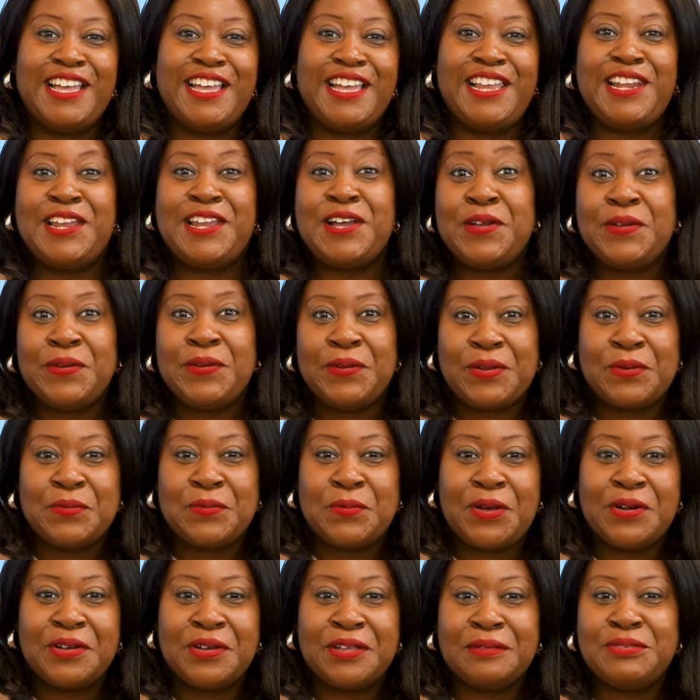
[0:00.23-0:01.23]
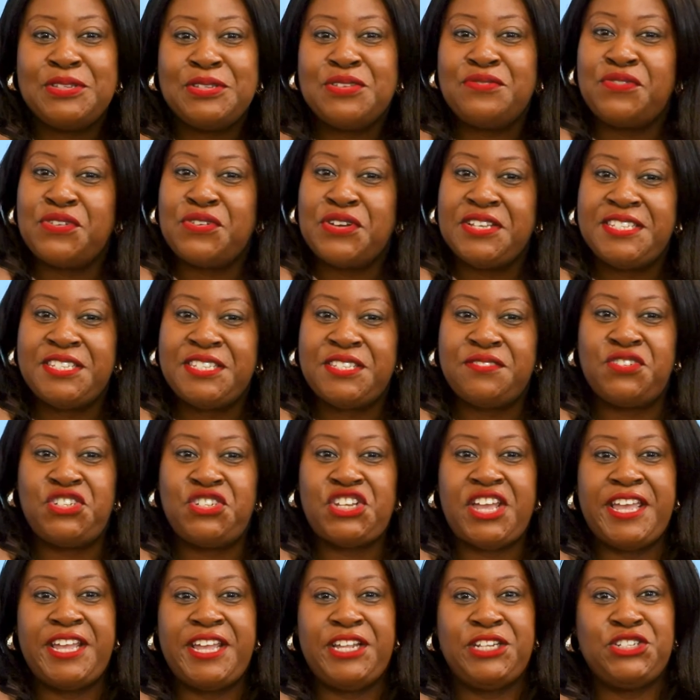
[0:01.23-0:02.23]
Hello, and welcome to Voices of
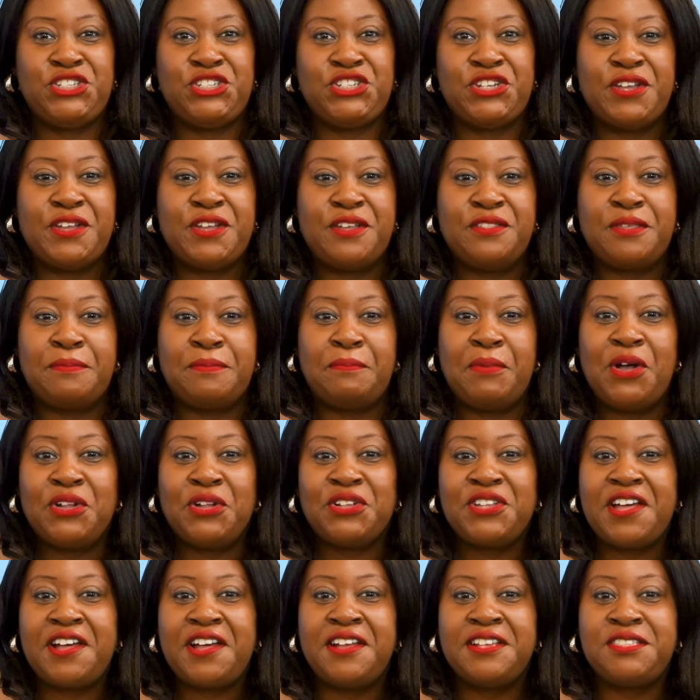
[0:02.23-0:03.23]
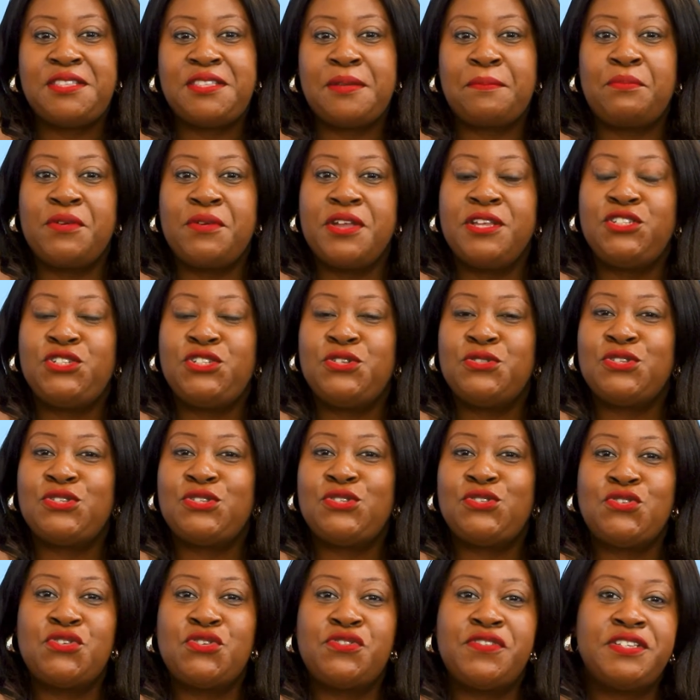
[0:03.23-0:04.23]
Change, the podcast that brings you the
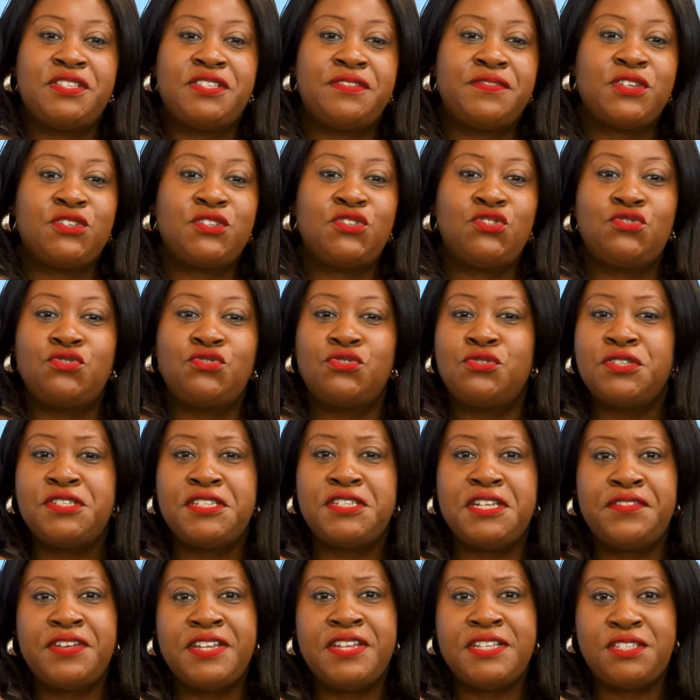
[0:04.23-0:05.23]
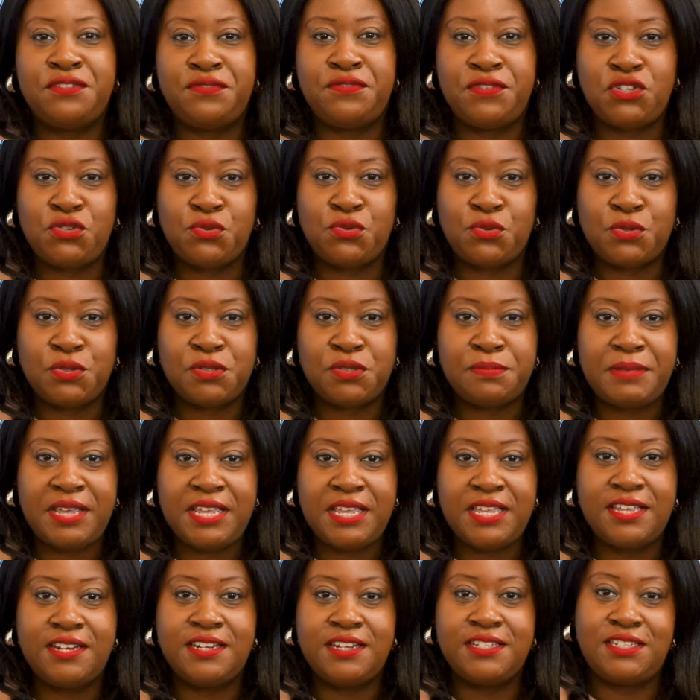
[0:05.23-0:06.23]
stories of extraordinary individuals
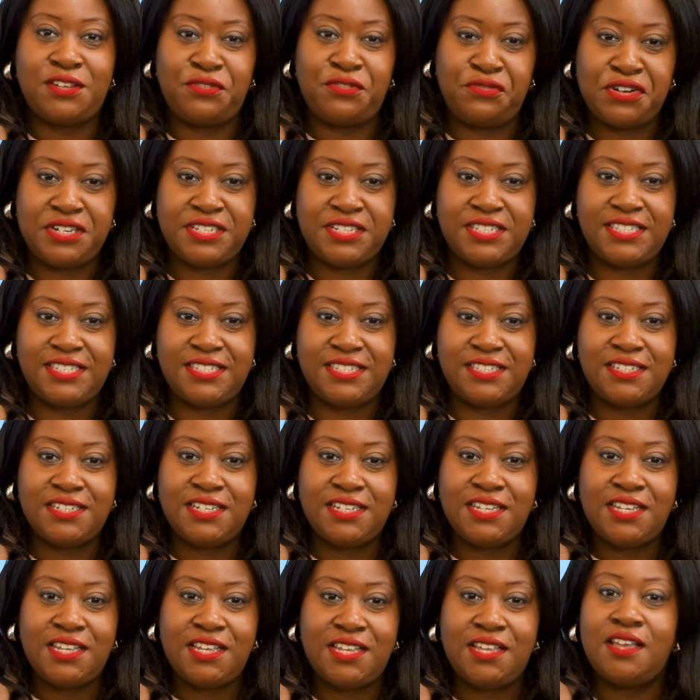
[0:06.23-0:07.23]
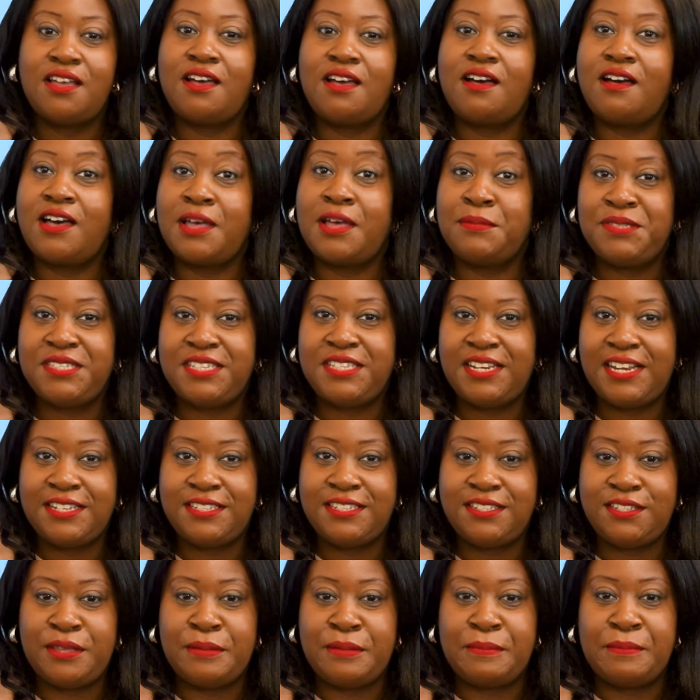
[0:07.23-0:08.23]
making a difference. I'm
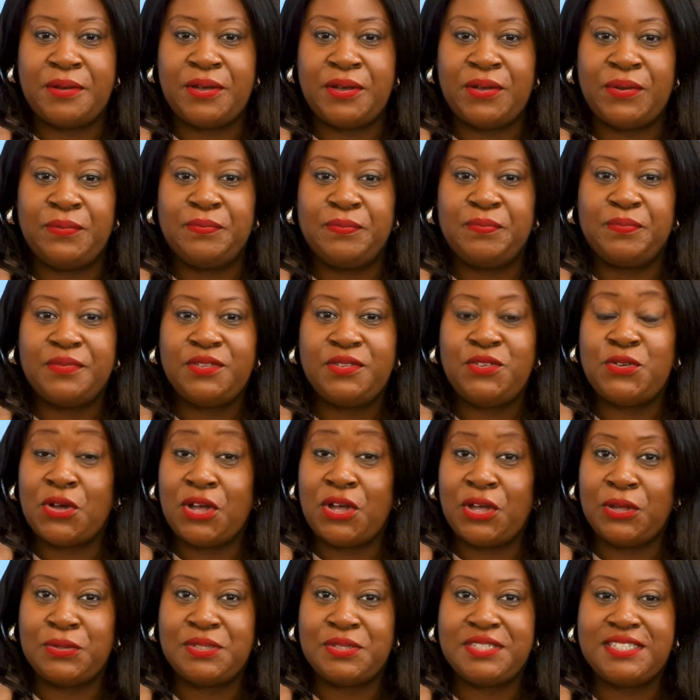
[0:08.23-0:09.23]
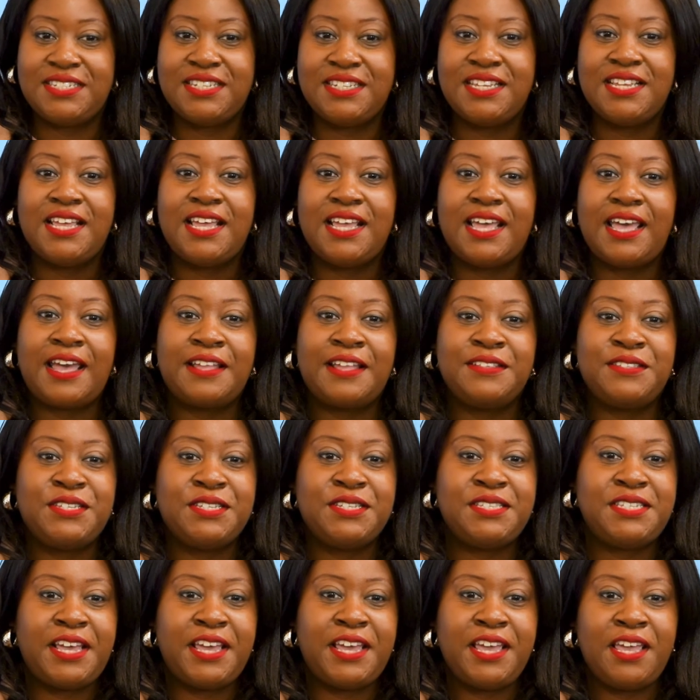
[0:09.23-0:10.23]
Celeste Iyinbo, your host, and
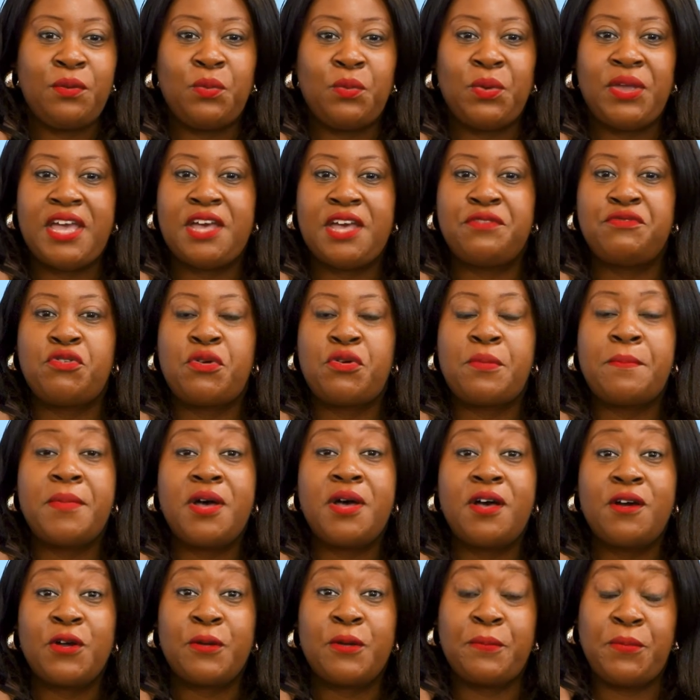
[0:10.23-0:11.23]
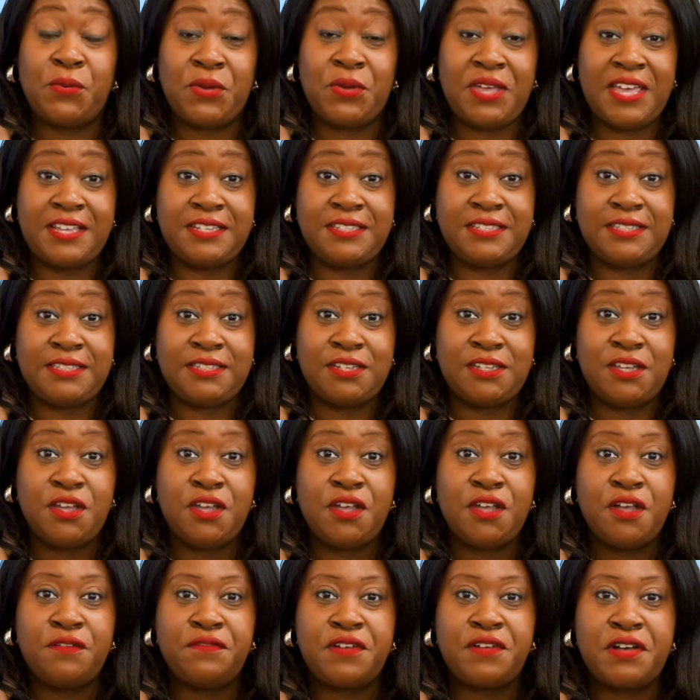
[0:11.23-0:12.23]
today we have a remarkable guest,
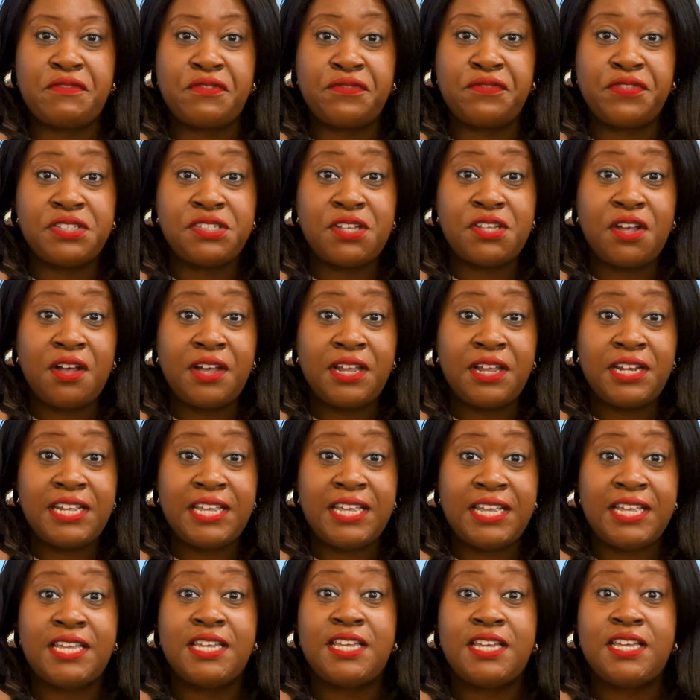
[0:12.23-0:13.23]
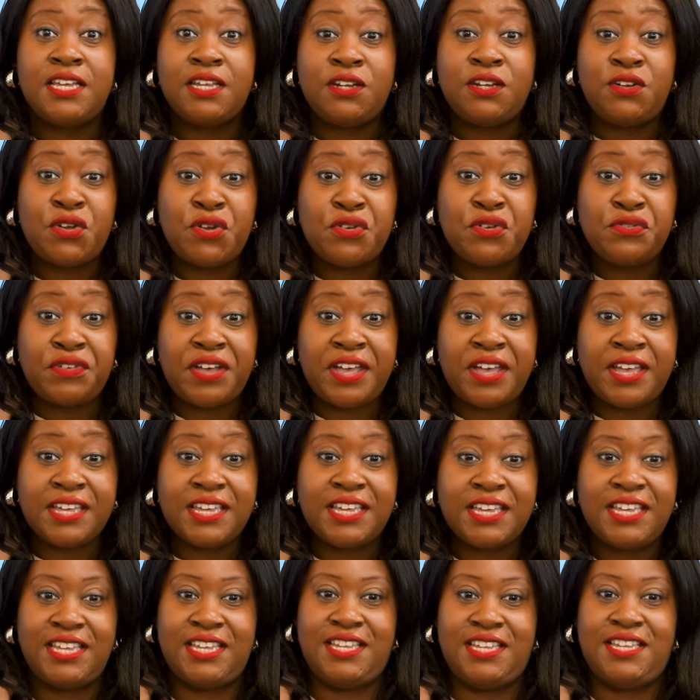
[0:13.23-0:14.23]
Father Vitaliy
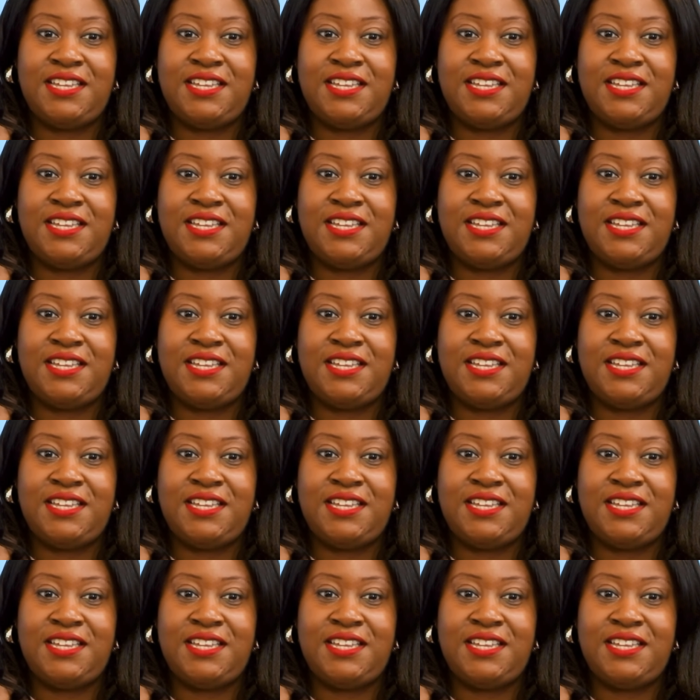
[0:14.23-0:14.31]
Novak,